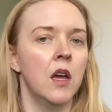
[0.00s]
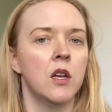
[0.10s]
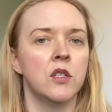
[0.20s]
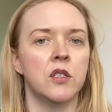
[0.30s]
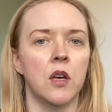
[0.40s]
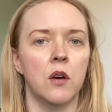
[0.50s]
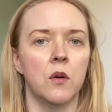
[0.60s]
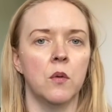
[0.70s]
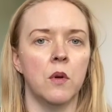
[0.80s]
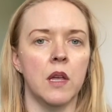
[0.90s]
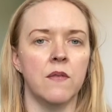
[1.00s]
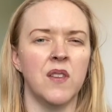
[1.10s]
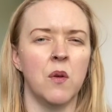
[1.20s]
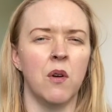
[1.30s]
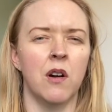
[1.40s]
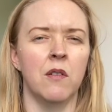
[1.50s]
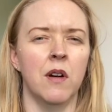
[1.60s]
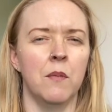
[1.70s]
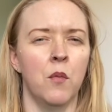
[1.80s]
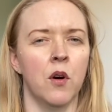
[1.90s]
So if you are
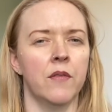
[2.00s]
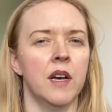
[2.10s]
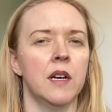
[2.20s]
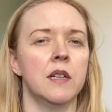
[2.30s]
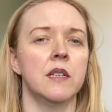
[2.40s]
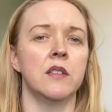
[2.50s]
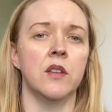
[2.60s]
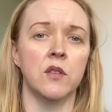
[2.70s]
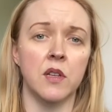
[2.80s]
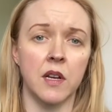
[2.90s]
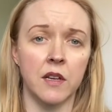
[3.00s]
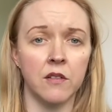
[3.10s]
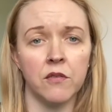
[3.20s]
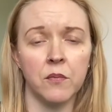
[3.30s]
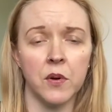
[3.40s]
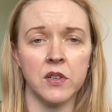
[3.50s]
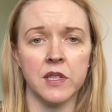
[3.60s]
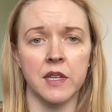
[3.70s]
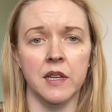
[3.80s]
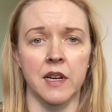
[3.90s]
more of a dissociative
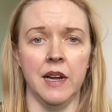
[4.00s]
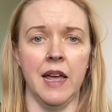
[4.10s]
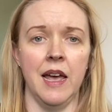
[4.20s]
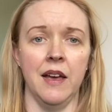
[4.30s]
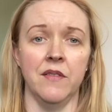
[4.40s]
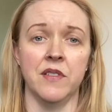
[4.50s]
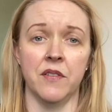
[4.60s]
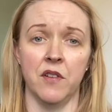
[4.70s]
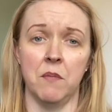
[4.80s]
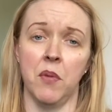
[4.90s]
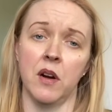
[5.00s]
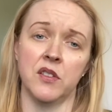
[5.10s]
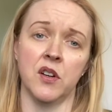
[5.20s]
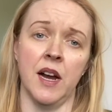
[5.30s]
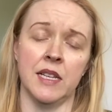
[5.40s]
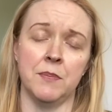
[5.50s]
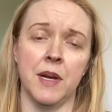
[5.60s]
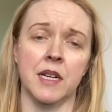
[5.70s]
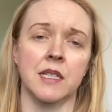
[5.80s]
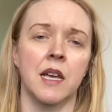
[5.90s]
person and have different parts or
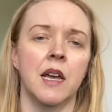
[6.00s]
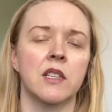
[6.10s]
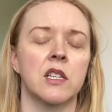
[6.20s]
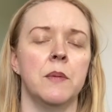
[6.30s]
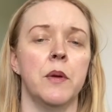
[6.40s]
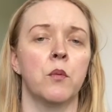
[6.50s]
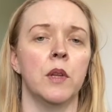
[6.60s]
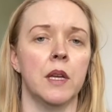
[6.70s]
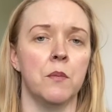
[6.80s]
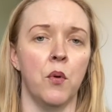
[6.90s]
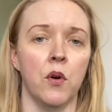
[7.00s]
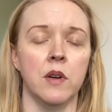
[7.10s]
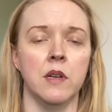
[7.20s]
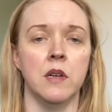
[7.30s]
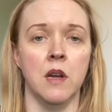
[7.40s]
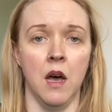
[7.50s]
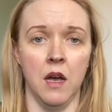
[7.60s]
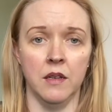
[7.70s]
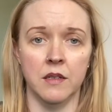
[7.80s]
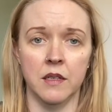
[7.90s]
aspects, it's gonna be really important
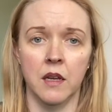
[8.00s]
not